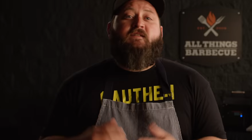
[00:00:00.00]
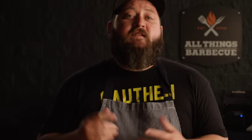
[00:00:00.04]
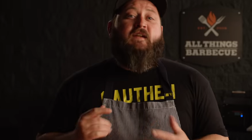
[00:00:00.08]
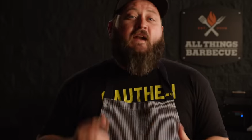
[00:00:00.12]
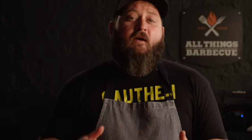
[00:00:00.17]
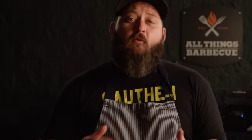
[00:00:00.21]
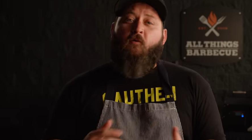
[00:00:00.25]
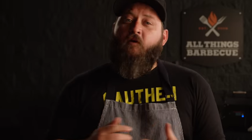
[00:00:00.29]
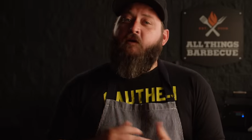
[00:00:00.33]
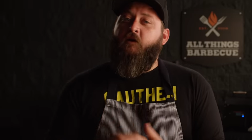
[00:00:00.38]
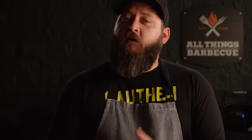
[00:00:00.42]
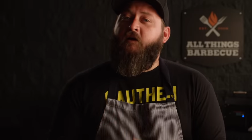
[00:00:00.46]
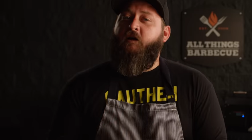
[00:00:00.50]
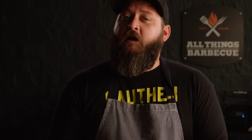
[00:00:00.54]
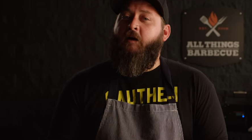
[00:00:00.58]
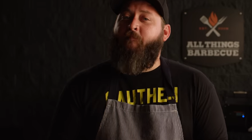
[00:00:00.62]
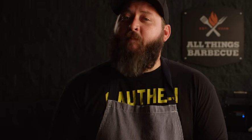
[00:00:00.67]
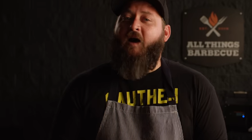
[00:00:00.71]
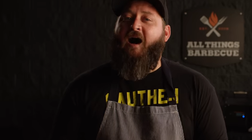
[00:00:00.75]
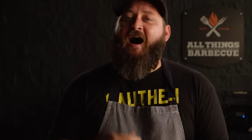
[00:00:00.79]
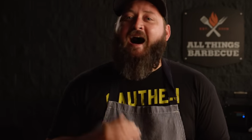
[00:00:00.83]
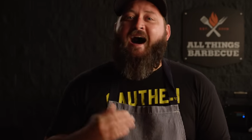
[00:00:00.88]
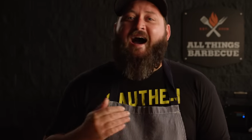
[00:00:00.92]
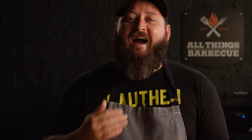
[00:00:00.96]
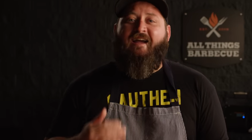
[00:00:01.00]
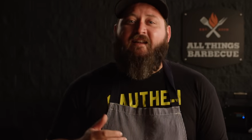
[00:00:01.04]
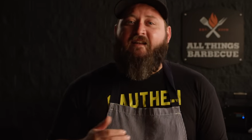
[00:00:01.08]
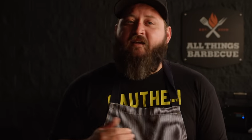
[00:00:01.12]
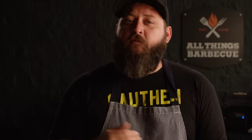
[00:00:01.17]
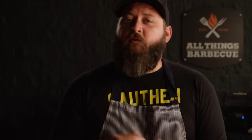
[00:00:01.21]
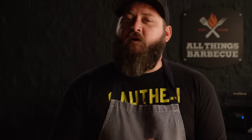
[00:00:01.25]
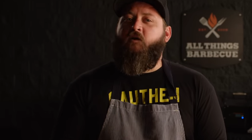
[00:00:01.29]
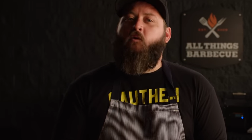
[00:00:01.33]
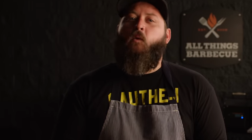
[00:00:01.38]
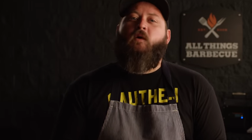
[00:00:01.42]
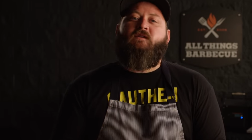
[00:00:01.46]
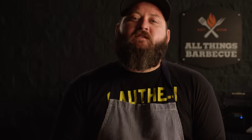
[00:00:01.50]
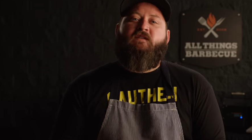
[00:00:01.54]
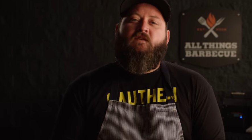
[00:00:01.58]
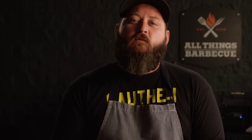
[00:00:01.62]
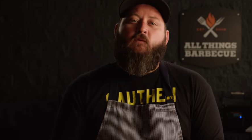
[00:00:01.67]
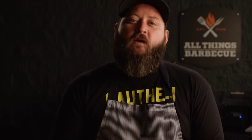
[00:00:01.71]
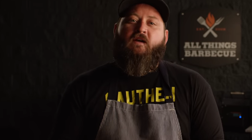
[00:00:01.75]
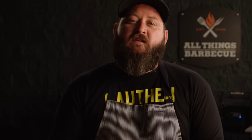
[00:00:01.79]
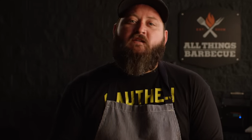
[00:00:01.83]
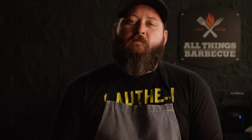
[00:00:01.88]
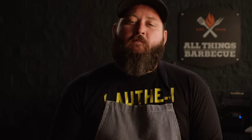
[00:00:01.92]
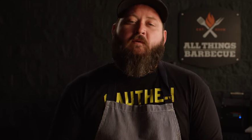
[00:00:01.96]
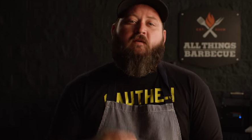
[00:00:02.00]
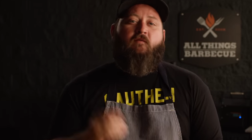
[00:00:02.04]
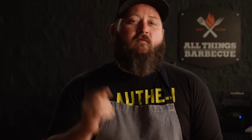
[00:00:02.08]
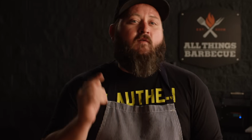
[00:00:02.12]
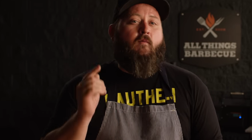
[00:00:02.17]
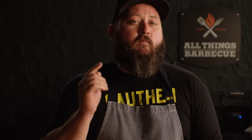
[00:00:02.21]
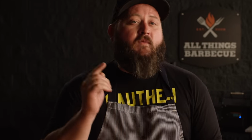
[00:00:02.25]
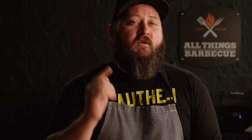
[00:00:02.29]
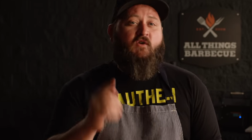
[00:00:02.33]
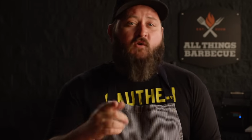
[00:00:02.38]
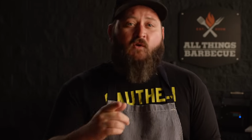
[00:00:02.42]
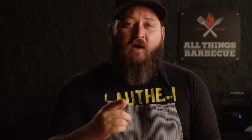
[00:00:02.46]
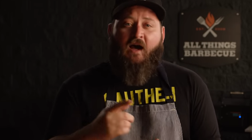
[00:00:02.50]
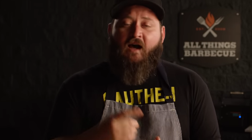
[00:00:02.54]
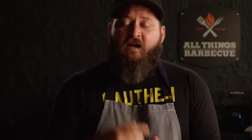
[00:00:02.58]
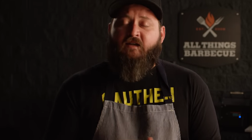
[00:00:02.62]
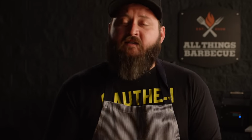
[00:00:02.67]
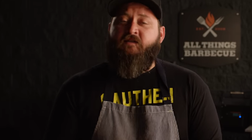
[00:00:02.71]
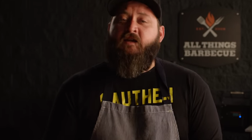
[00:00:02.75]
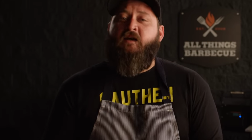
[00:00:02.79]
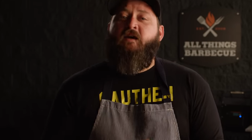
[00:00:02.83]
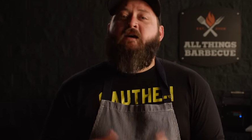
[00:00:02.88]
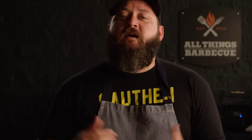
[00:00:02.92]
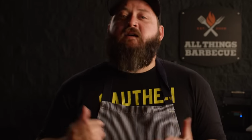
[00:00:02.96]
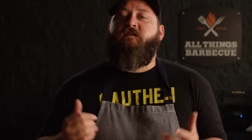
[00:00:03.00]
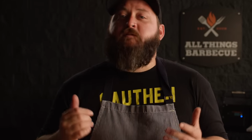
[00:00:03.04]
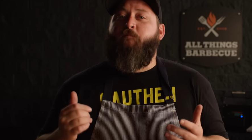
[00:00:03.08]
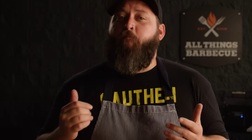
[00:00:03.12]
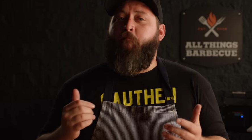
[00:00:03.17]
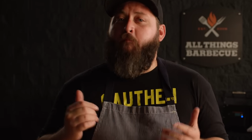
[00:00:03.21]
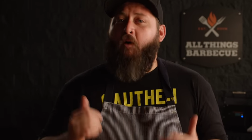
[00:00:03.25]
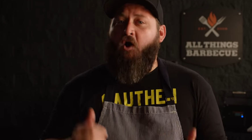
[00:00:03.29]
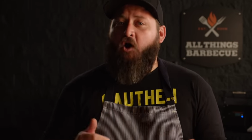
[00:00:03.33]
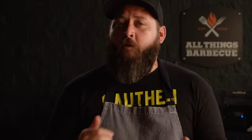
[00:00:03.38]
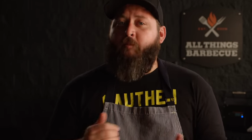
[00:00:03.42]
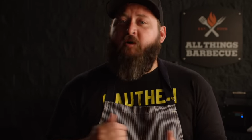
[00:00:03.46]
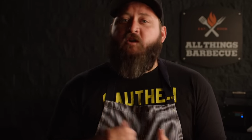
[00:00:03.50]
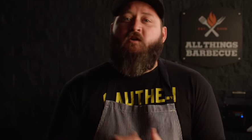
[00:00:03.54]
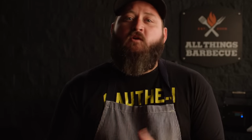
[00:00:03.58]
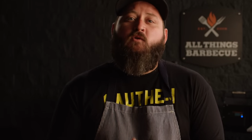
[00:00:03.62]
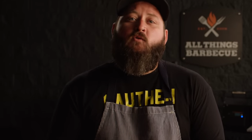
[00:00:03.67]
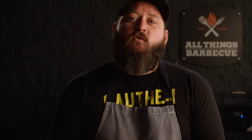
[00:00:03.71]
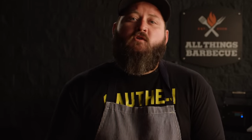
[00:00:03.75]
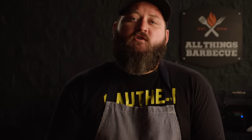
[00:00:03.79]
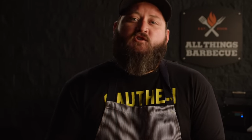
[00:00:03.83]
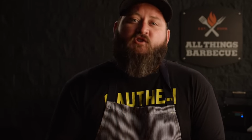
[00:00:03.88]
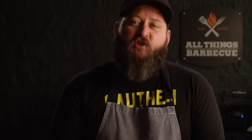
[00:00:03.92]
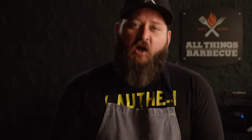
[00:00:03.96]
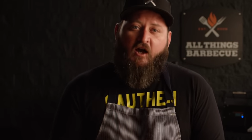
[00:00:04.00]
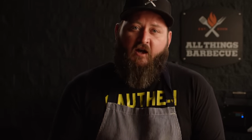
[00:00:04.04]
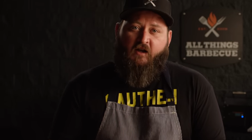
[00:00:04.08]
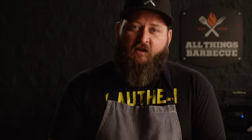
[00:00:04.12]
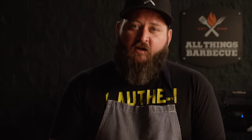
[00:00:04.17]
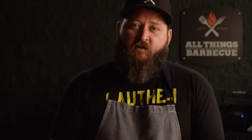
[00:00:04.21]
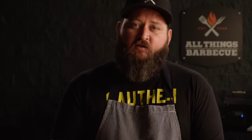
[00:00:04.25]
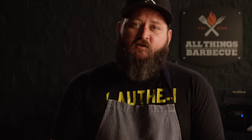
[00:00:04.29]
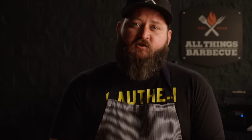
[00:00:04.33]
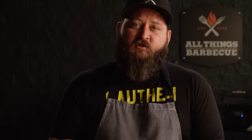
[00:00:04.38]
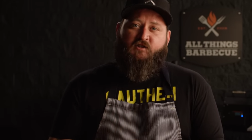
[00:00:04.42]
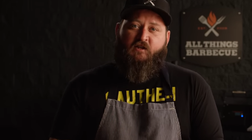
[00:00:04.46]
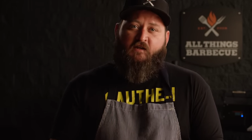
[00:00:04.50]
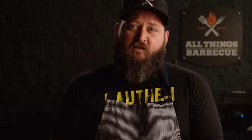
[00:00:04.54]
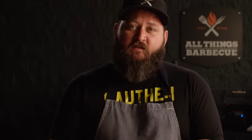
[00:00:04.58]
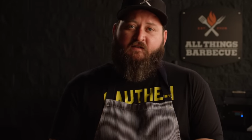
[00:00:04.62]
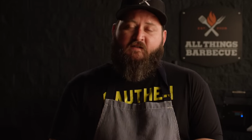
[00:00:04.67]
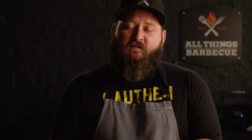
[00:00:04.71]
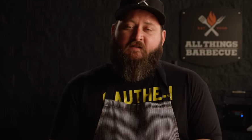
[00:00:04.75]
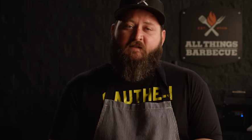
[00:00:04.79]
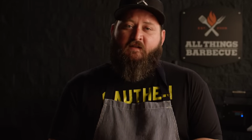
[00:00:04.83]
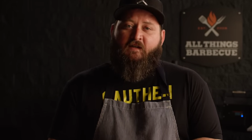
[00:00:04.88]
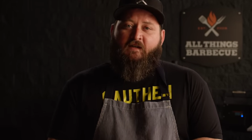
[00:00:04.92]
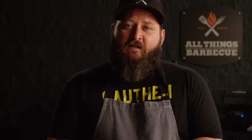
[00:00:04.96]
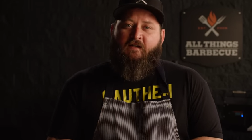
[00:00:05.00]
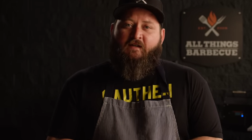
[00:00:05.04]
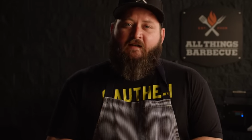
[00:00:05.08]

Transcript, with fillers: Today we're cooking up a highly requested recipe from you guys. It's barbecue shotgun shells.